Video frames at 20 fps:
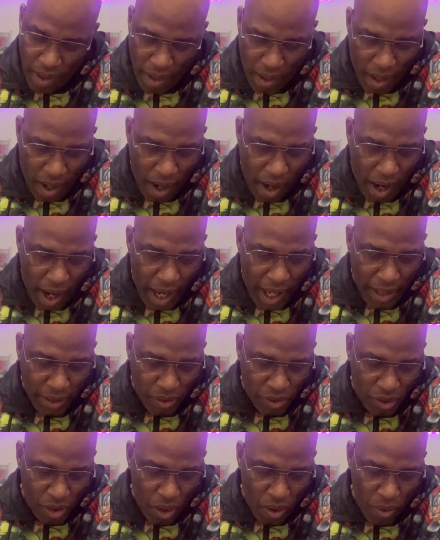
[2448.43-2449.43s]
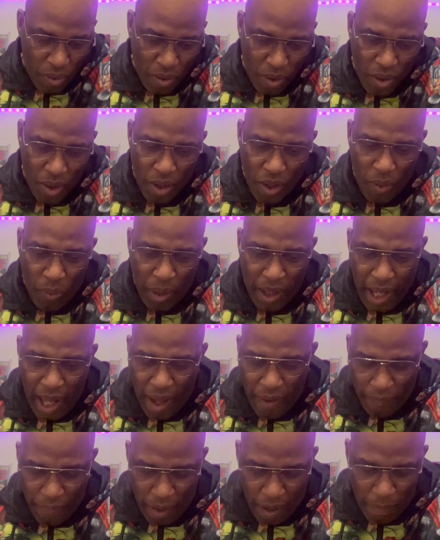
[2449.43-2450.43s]
All right, so we
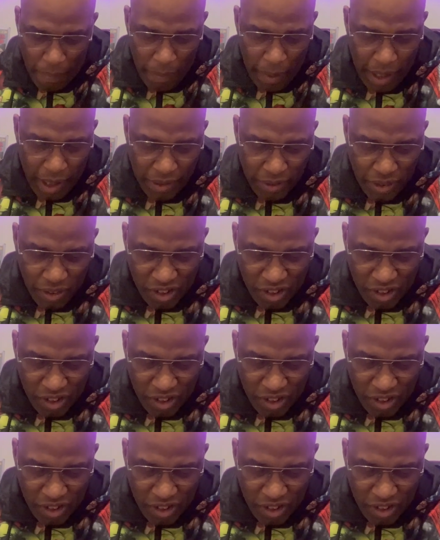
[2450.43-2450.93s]
have Amazing